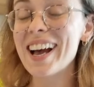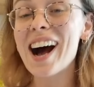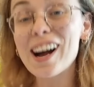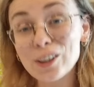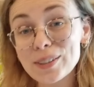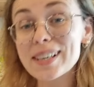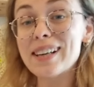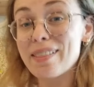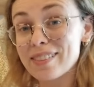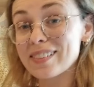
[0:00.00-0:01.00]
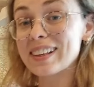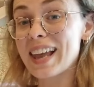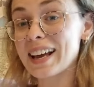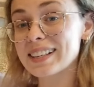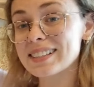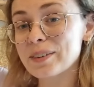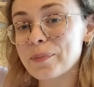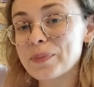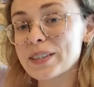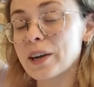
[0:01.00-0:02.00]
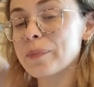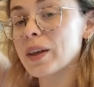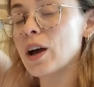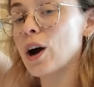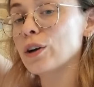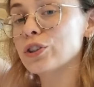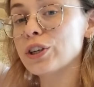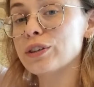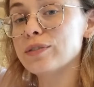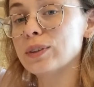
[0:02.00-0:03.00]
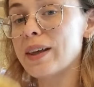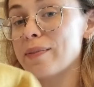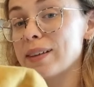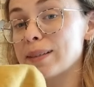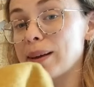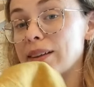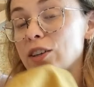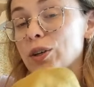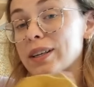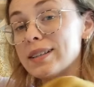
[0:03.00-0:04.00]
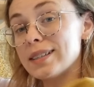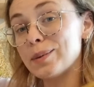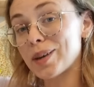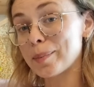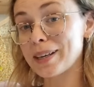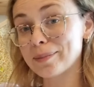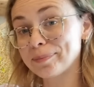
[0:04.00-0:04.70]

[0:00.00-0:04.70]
I also lengthen the legs, so I'll show you full length as well and you can see what I mean.